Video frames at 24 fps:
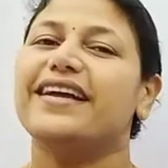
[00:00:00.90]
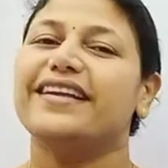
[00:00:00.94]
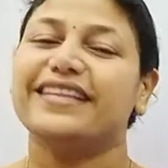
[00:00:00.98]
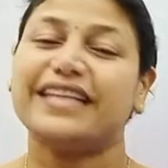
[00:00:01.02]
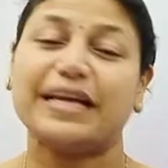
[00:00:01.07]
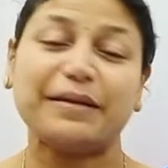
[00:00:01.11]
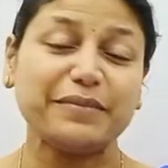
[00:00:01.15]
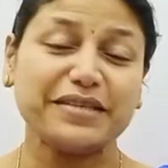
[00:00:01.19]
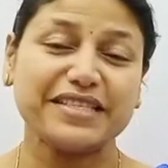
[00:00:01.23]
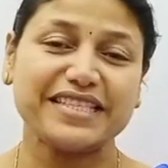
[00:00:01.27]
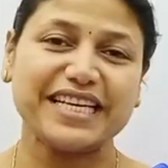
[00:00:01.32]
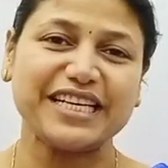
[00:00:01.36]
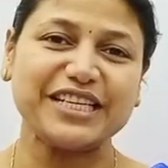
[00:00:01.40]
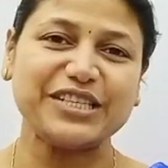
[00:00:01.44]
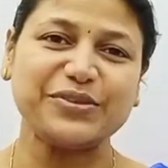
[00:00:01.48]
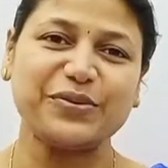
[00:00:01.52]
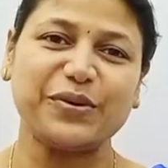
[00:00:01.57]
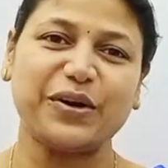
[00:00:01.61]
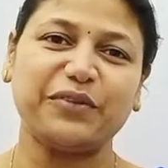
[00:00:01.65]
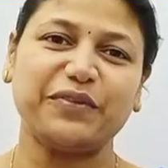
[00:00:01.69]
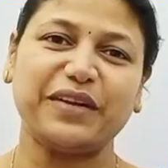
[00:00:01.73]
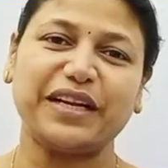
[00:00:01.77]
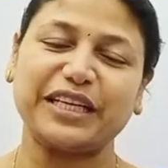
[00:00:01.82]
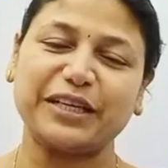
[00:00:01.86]
Namaste to
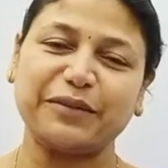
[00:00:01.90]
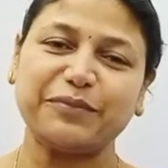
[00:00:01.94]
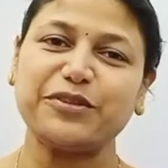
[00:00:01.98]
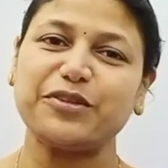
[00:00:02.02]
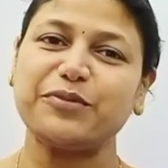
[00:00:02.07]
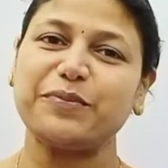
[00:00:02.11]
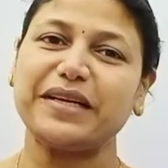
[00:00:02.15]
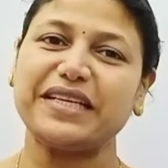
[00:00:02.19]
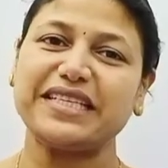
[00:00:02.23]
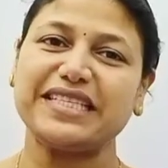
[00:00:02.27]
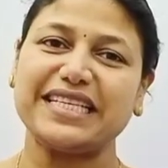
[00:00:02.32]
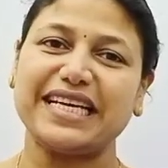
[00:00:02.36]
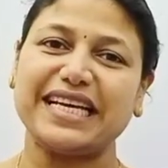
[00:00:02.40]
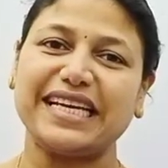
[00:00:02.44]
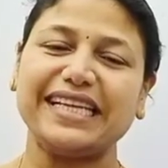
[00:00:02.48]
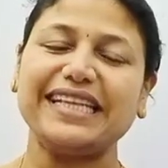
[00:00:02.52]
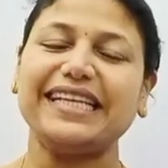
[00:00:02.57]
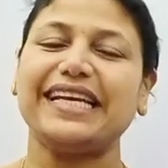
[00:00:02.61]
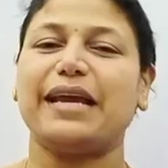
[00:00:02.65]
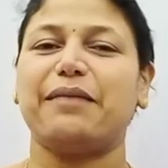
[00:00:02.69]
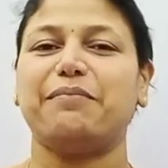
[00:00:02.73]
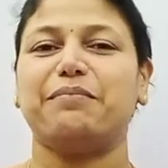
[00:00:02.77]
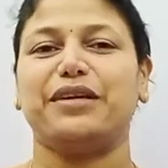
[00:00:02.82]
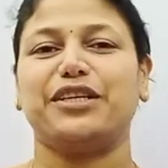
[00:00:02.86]
all, welcome to my channel
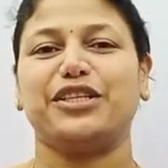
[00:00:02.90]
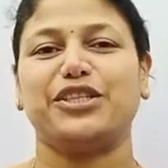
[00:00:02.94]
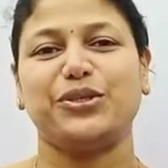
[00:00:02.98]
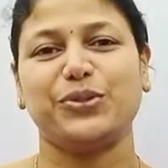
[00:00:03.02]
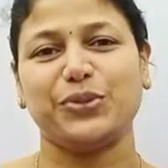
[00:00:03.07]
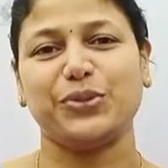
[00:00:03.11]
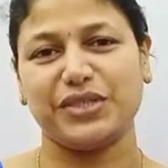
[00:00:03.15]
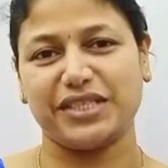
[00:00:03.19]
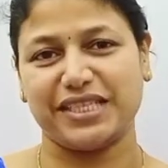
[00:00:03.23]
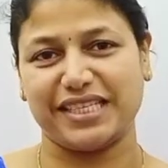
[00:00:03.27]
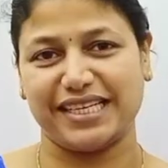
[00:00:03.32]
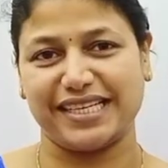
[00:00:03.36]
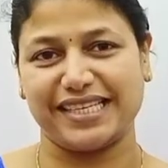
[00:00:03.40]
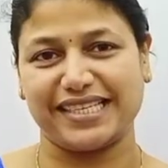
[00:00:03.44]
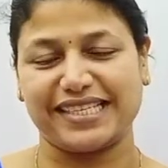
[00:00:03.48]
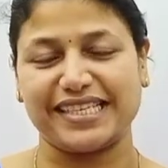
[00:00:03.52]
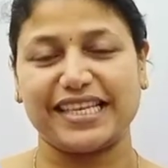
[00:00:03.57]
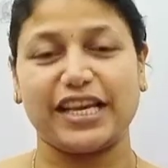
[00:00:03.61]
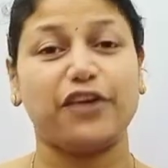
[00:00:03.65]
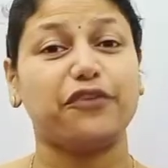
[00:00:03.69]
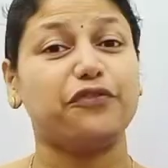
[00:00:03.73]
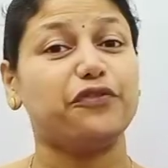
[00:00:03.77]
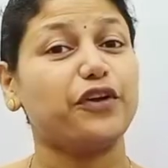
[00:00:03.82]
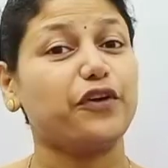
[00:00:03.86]
MA Tuitions.
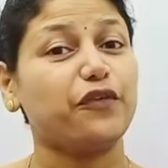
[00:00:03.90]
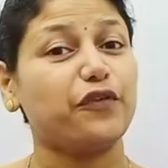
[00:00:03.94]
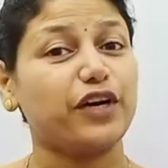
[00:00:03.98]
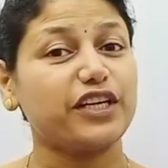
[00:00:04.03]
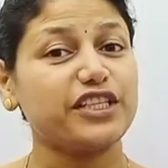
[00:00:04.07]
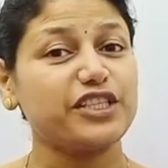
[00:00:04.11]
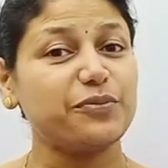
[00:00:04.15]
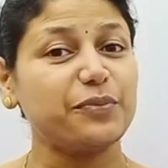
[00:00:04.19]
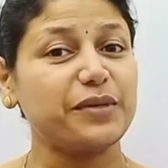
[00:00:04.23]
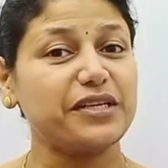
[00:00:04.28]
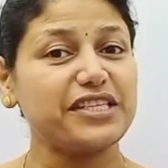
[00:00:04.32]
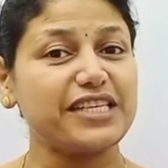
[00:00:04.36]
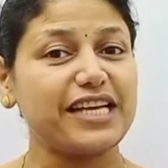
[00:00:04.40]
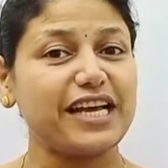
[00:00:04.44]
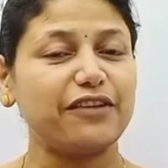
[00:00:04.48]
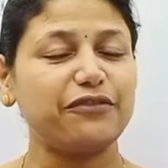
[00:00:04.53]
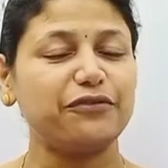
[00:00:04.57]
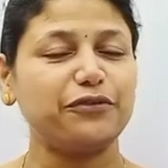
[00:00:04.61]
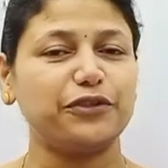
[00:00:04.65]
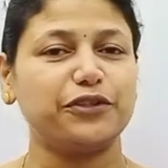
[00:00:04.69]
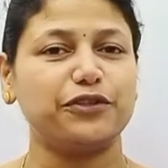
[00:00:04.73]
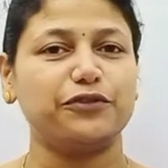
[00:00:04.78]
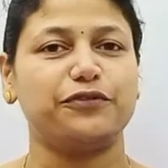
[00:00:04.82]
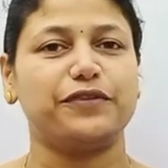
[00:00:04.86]
If you're watching my channel
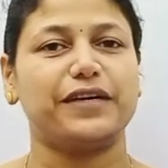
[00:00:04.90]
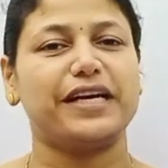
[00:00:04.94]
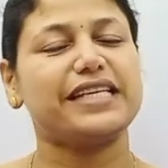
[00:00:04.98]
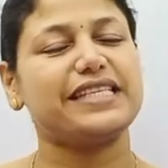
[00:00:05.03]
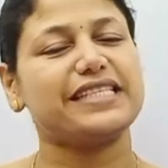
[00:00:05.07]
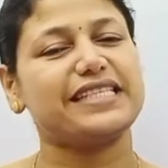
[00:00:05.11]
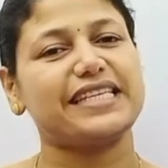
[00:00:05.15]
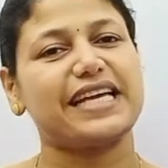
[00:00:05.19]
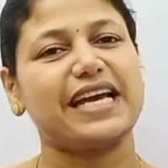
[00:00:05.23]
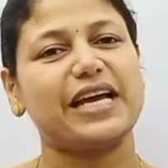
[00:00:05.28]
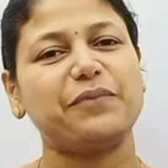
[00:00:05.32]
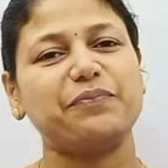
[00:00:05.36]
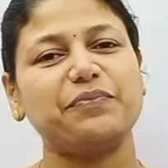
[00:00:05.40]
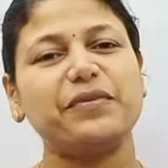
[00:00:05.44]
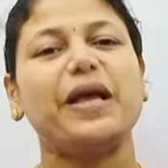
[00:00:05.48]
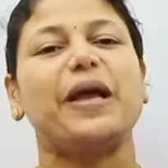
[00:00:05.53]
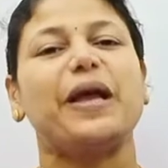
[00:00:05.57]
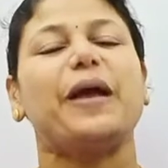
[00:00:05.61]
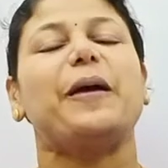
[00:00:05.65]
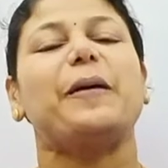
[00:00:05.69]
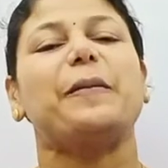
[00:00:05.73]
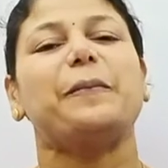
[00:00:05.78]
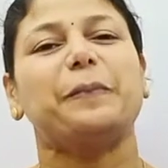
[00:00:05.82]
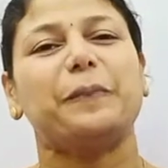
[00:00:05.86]
for the first time,
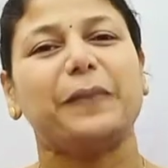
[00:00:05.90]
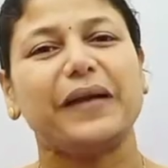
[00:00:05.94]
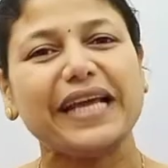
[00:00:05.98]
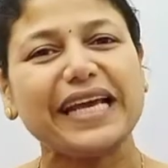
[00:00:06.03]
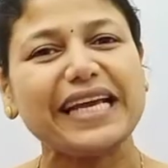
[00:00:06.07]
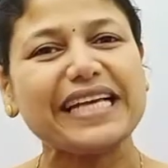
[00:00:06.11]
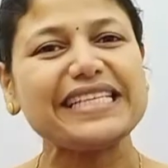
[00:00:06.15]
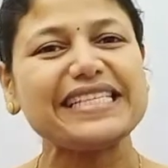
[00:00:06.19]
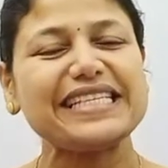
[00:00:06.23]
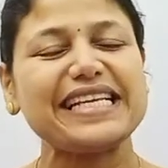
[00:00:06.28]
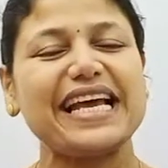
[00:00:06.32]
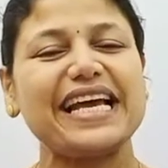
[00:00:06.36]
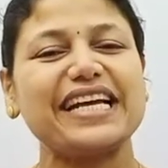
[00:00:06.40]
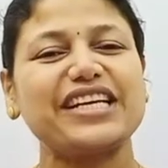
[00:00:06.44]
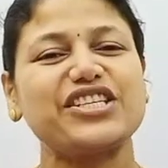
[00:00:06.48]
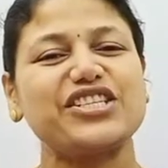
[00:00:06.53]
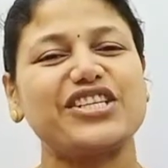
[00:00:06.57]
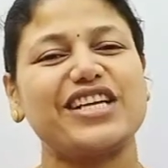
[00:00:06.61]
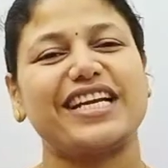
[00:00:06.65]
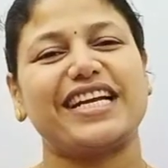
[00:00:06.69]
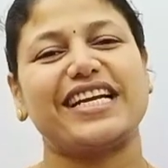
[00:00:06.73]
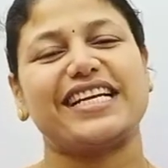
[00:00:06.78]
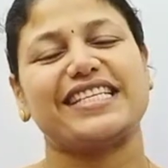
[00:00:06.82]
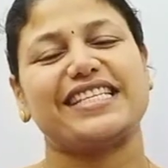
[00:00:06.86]
please like,
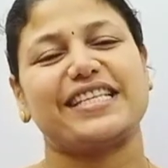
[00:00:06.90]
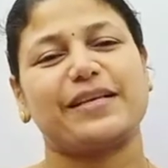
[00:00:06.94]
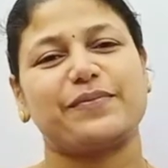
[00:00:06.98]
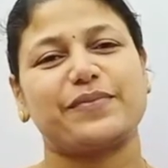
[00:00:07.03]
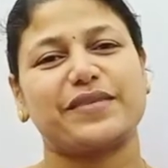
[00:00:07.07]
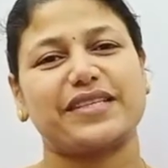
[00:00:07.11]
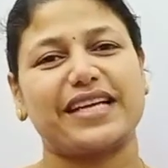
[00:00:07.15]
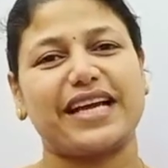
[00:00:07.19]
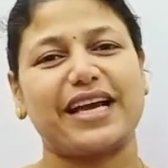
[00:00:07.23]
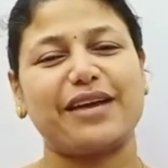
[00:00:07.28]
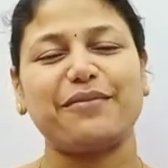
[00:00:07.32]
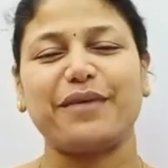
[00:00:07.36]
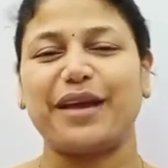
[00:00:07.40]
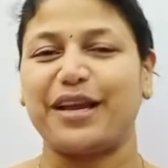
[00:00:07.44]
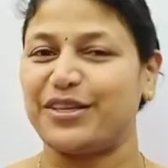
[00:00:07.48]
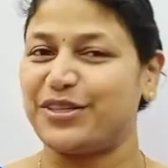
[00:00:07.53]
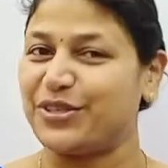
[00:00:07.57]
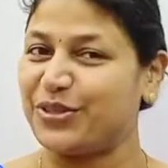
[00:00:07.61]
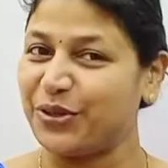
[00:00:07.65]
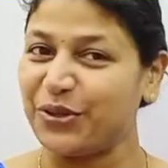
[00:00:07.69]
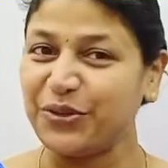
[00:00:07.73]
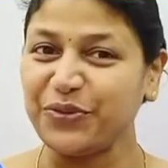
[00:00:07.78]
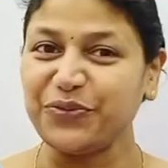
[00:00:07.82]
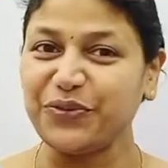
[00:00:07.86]
share and subscribe and
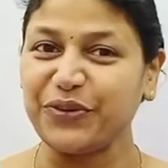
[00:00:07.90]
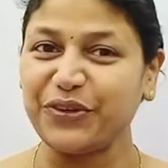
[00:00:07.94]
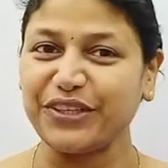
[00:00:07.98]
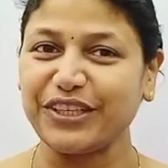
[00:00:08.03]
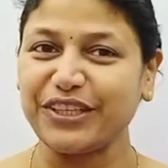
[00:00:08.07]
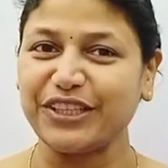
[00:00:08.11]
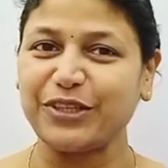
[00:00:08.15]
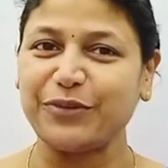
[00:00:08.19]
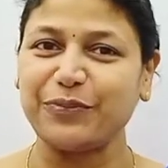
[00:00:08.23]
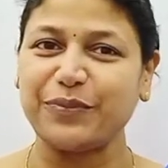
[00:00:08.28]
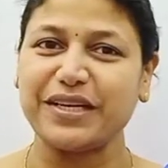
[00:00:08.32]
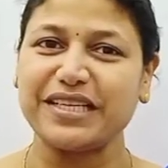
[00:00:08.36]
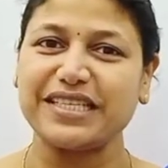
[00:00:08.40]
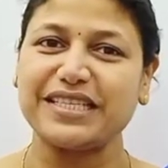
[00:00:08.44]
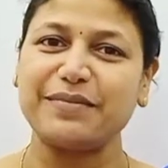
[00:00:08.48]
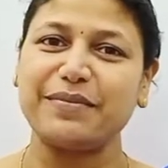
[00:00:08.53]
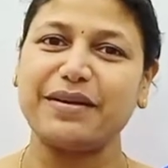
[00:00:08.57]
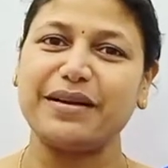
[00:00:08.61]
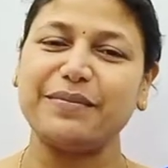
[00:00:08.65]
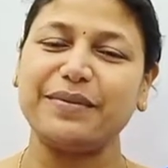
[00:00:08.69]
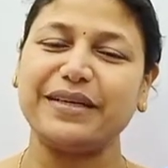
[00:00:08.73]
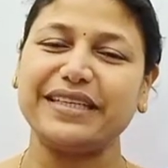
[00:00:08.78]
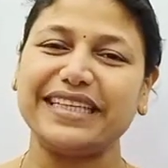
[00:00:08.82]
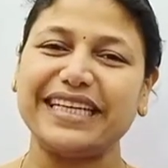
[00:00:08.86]
don't forget to press the
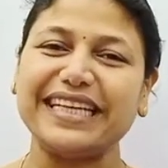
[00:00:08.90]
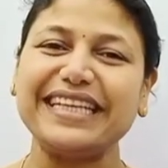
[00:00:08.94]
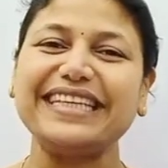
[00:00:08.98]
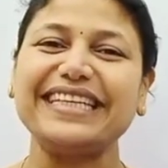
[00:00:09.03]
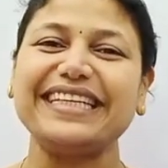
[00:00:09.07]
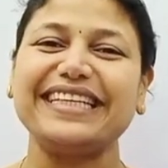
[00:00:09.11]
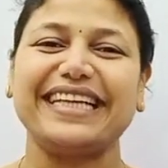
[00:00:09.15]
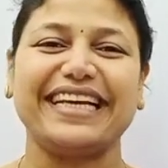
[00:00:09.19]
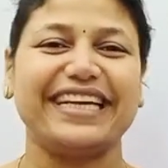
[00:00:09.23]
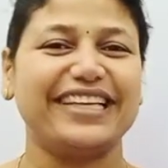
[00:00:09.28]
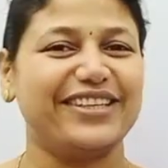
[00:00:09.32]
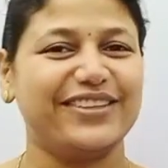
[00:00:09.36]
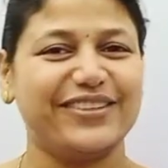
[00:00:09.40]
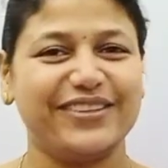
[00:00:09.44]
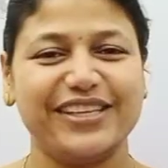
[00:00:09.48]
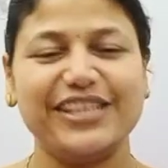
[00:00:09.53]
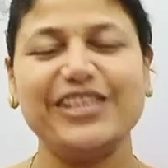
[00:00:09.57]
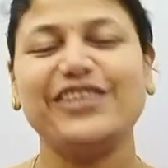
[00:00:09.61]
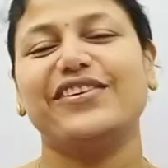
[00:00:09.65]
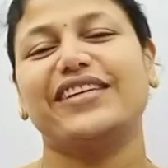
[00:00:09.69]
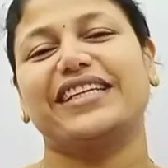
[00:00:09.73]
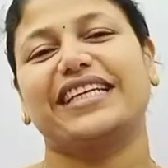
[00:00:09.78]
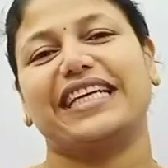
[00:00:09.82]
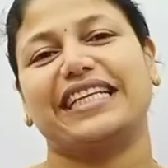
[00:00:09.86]
bell button, then only
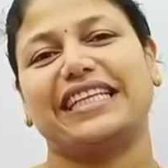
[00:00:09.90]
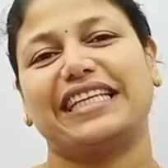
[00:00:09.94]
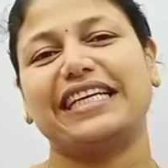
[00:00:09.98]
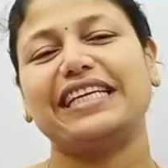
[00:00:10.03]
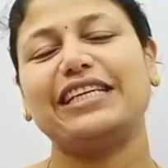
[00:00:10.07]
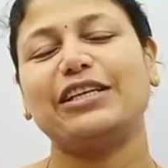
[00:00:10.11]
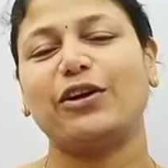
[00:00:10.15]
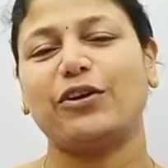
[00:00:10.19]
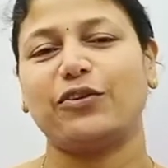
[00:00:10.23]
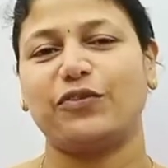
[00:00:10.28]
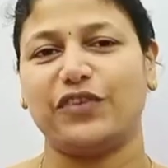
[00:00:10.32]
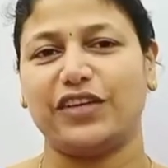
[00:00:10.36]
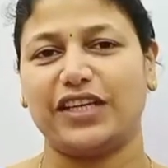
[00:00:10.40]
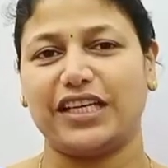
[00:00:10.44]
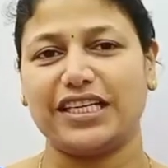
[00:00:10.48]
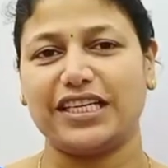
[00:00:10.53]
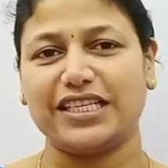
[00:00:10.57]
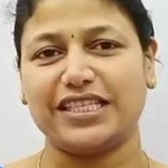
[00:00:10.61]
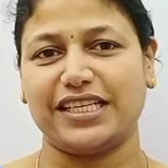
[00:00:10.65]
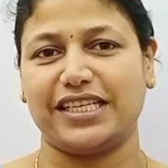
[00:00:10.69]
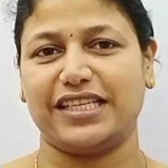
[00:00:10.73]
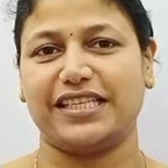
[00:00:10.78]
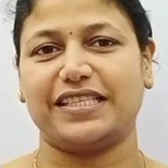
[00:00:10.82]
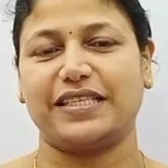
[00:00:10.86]
you will get the
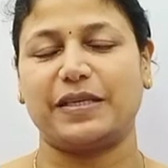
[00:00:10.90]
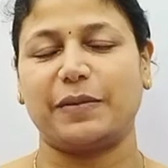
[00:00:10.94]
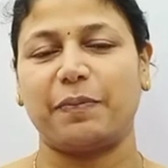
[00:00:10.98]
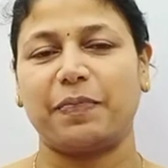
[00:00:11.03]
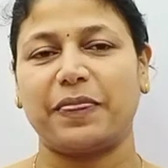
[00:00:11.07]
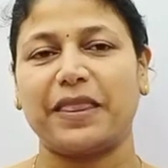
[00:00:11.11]
notifications.